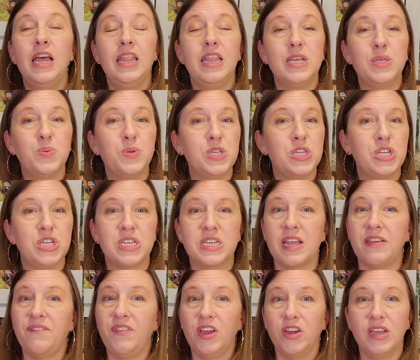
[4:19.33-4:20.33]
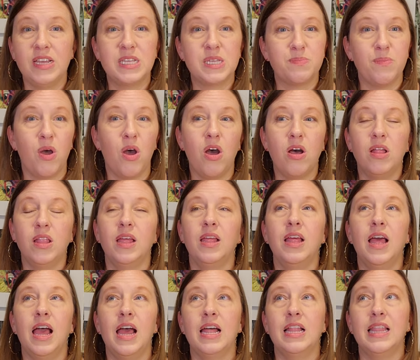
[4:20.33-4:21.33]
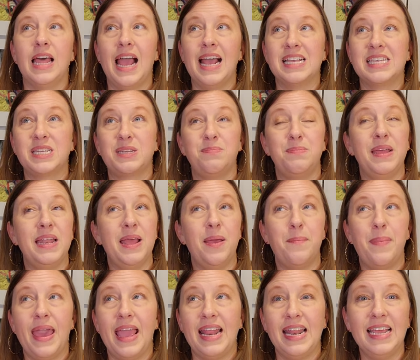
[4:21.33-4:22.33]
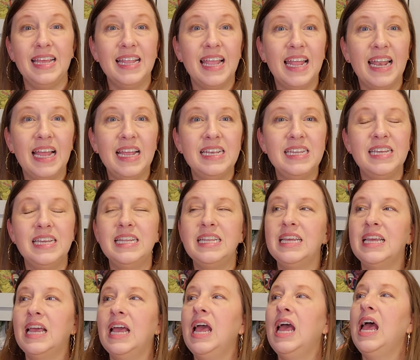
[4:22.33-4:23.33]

This was just a very small last minute painting that I did.